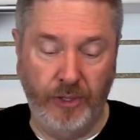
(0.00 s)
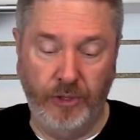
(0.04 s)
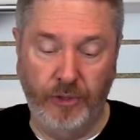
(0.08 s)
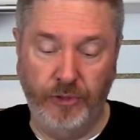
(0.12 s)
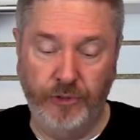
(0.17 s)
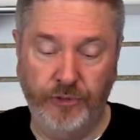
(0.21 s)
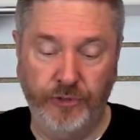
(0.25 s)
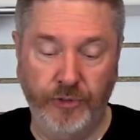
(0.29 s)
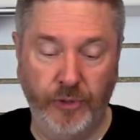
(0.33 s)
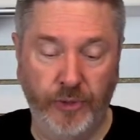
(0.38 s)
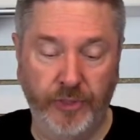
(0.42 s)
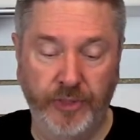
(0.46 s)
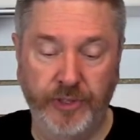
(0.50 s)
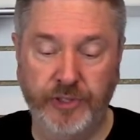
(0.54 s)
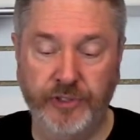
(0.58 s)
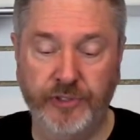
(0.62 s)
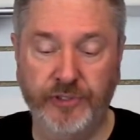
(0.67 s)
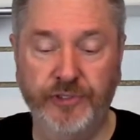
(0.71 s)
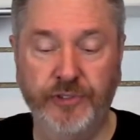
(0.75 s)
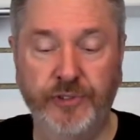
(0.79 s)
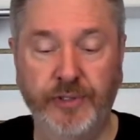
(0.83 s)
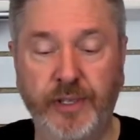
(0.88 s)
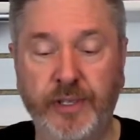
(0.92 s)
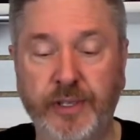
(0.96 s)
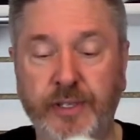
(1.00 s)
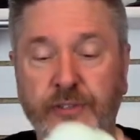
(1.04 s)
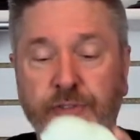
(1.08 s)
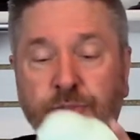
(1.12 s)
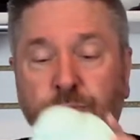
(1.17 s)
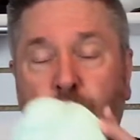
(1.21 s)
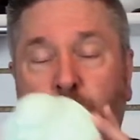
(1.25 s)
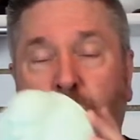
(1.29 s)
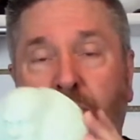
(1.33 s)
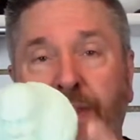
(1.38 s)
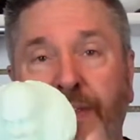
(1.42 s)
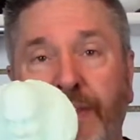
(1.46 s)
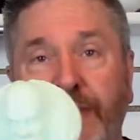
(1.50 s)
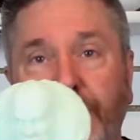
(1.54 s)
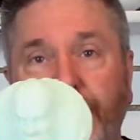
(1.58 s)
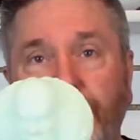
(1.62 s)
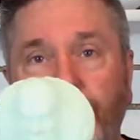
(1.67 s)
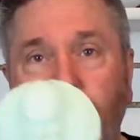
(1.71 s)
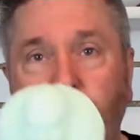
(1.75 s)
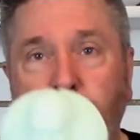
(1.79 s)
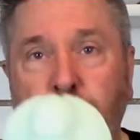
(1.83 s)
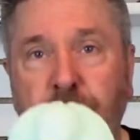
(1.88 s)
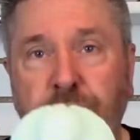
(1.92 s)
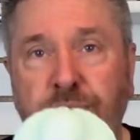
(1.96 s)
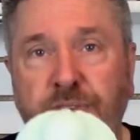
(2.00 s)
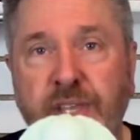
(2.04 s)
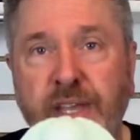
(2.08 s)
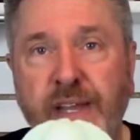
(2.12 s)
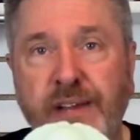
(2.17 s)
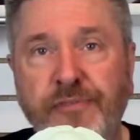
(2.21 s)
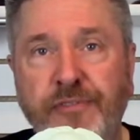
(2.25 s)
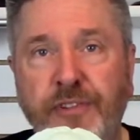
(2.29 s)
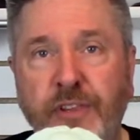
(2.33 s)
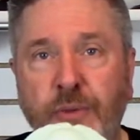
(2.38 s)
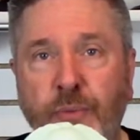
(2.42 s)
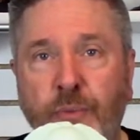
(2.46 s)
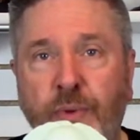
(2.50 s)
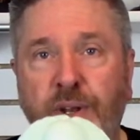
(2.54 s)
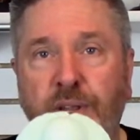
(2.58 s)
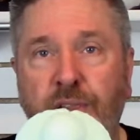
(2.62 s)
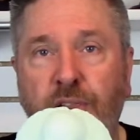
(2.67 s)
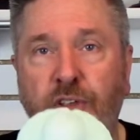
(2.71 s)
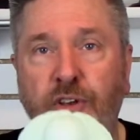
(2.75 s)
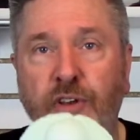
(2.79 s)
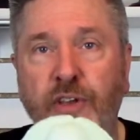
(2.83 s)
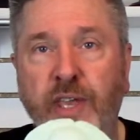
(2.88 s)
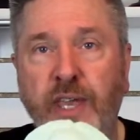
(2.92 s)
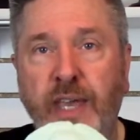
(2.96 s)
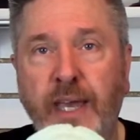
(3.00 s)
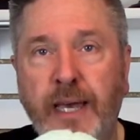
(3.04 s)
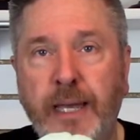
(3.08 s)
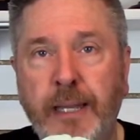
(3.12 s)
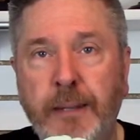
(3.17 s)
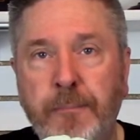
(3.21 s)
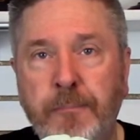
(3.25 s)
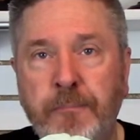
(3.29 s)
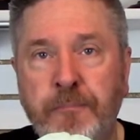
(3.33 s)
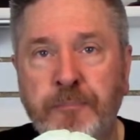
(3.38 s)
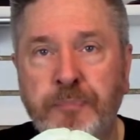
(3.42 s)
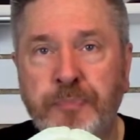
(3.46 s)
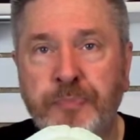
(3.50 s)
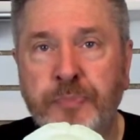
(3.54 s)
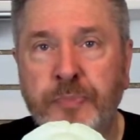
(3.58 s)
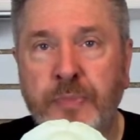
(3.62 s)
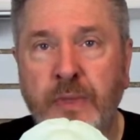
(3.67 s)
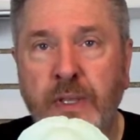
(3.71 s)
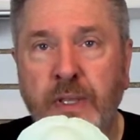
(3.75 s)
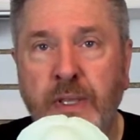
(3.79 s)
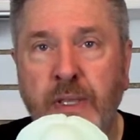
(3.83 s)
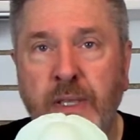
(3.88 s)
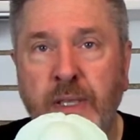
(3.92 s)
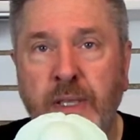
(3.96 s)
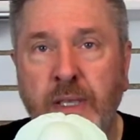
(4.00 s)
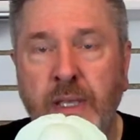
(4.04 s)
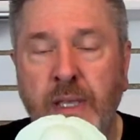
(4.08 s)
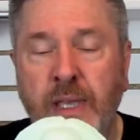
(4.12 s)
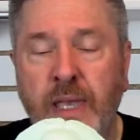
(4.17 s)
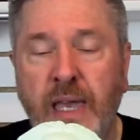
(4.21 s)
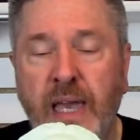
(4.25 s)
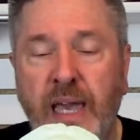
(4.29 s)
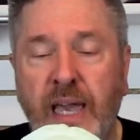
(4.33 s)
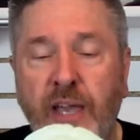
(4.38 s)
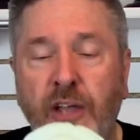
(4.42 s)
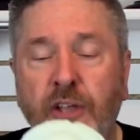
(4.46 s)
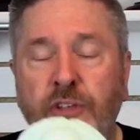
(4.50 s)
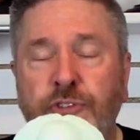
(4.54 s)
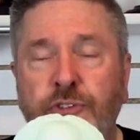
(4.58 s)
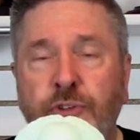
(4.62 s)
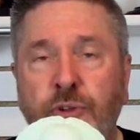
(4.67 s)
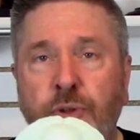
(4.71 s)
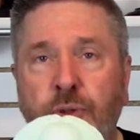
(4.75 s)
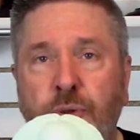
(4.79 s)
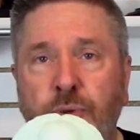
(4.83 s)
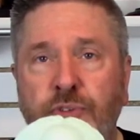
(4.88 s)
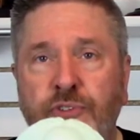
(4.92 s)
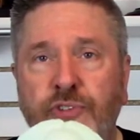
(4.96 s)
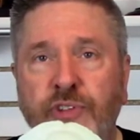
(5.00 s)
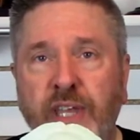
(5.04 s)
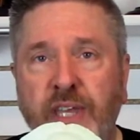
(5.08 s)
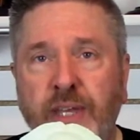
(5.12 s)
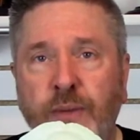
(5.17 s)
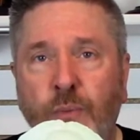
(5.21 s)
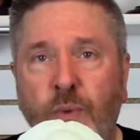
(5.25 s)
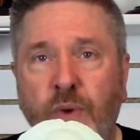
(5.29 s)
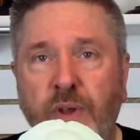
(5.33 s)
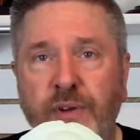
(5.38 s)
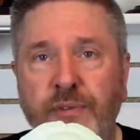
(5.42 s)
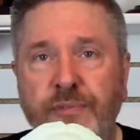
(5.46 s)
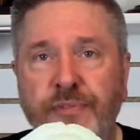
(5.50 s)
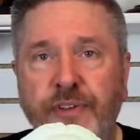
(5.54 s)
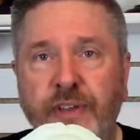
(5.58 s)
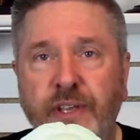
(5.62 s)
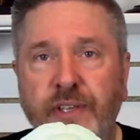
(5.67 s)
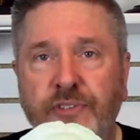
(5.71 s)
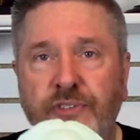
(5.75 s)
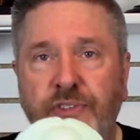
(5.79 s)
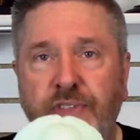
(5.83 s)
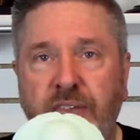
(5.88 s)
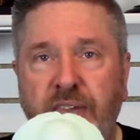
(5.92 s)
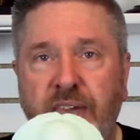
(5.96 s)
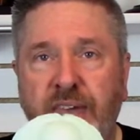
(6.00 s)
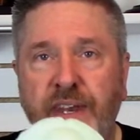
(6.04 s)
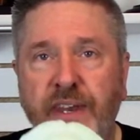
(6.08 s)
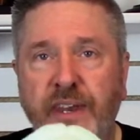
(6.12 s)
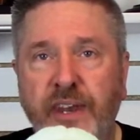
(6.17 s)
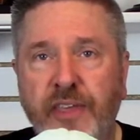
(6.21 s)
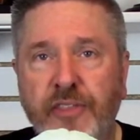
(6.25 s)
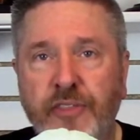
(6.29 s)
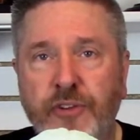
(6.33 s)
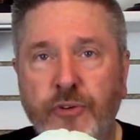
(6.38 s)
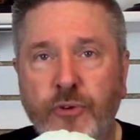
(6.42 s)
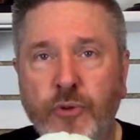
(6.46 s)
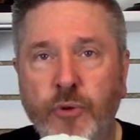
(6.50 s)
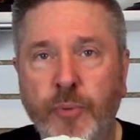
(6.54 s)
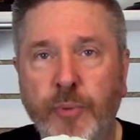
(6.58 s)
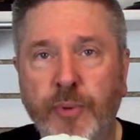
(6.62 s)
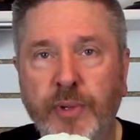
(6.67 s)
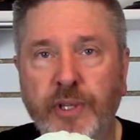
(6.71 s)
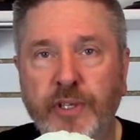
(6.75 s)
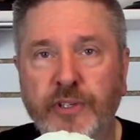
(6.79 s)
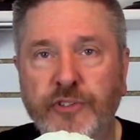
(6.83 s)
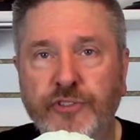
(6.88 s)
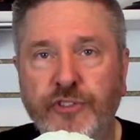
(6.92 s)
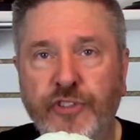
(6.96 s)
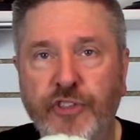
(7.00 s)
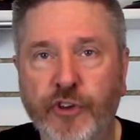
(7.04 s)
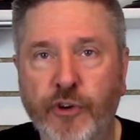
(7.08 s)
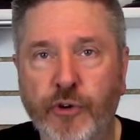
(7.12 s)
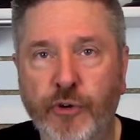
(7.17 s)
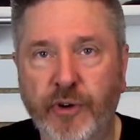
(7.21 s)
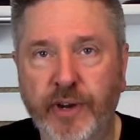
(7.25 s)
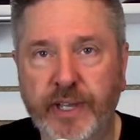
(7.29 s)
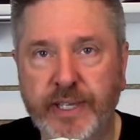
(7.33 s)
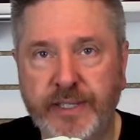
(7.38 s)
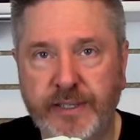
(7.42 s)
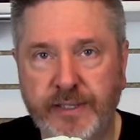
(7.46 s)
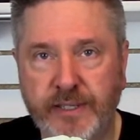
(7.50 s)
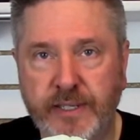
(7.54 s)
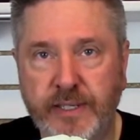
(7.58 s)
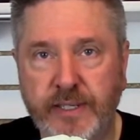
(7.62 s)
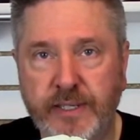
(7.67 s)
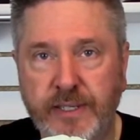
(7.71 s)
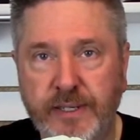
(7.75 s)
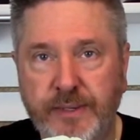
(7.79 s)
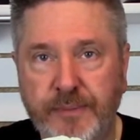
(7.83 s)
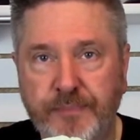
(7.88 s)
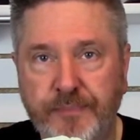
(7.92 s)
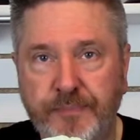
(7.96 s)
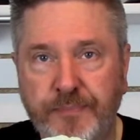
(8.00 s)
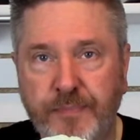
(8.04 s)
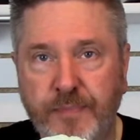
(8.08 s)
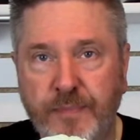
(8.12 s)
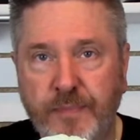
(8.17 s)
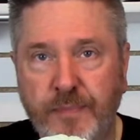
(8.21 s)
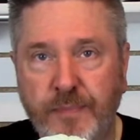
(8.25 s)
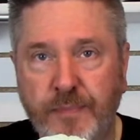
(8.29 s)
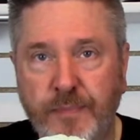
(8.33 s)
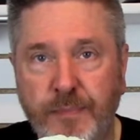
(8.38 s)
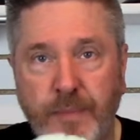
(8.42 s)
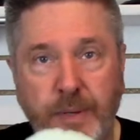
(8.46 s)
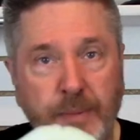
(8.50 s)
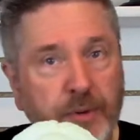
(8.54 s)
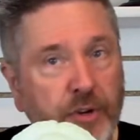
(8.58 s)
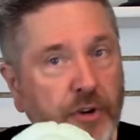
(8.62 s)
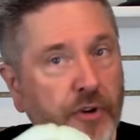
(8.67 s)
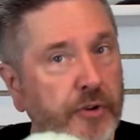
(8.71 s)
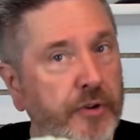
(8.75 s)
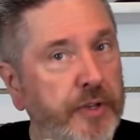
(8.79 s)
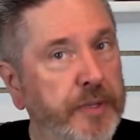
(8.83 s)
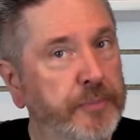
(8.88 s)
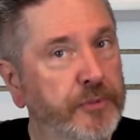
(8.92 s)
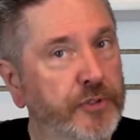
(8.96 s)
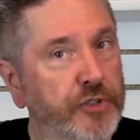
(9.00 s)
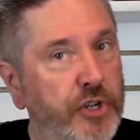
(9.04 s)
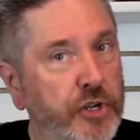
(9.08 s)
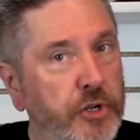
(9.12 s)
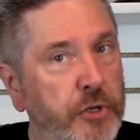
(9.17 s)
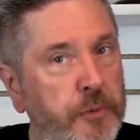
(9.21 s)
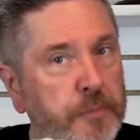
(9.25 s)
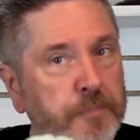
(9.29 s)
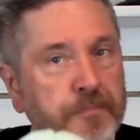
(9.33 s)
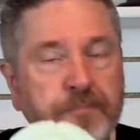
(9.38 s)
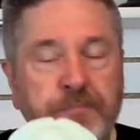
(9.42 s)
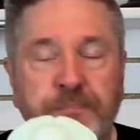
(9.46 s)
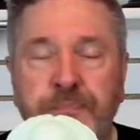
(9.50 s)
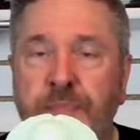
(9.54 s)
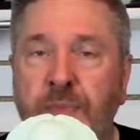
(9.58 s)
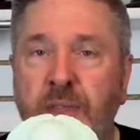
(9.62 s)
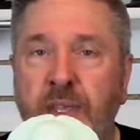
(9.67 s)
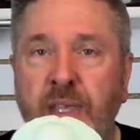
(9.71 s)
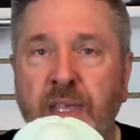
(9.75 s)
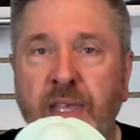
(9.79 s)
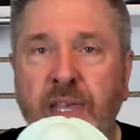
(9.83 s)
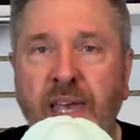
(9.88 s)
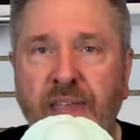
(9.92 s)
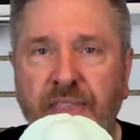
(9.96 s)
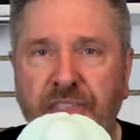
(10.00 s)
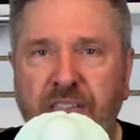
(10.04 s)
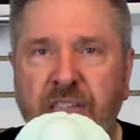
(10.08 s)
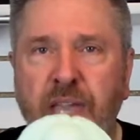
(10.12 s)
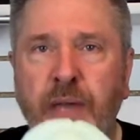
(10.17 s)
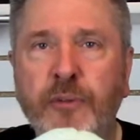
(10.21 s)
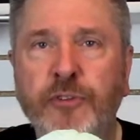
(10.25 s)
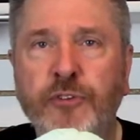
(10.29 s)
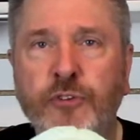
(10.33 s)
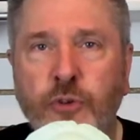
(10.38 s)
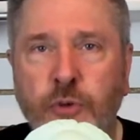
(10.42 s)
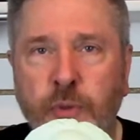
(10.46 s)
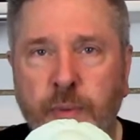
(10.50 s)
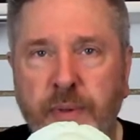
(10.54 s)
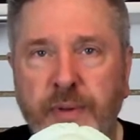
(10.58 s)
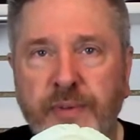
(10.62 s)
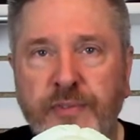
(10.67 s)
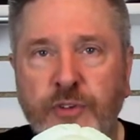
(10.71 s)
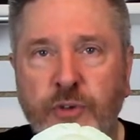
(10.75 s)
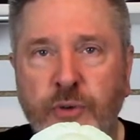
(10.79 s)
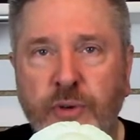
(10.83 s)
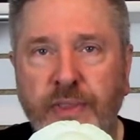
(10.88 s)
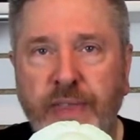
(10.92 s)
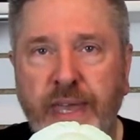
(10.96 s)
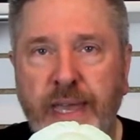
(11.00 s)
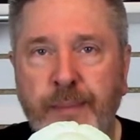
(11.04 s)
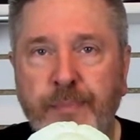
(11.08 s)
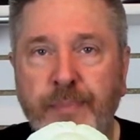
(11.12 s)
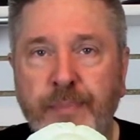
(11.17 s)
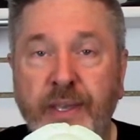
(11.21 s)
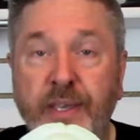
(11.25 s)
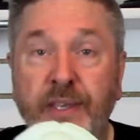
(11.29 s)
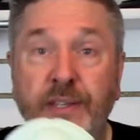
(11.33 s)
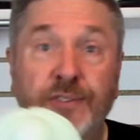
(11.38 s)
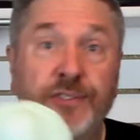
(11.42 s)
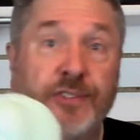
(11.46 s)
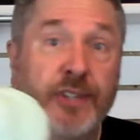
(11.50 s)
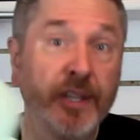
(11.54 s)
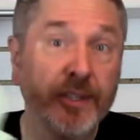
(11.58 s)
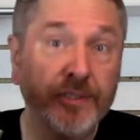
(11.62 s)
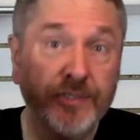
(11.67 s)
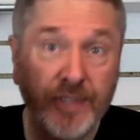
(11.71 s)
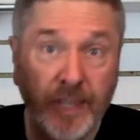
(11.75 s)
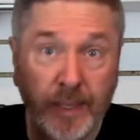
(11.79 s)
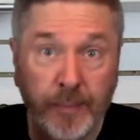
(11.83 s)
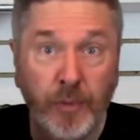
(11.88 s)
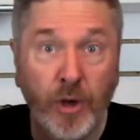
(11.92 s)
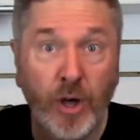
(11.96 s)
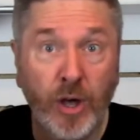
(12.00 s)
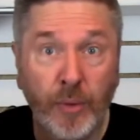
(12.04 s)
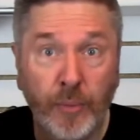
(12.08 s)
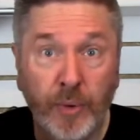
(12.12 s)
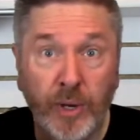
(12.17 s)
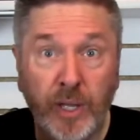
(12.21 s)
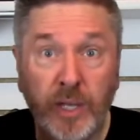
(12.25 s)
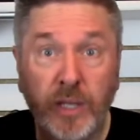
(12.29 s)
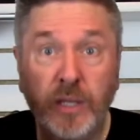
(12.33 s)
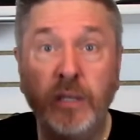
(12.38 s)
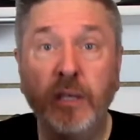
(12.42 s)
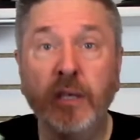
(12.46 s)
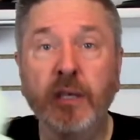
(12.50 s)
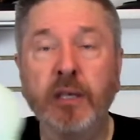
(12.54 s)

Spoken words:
So this is one that you would definitely want to look at. I also noticed that at Wonderfest, they had another new release, The Crate. Remember Creepshow? I think I'll do a review of that because, yes, I bought one.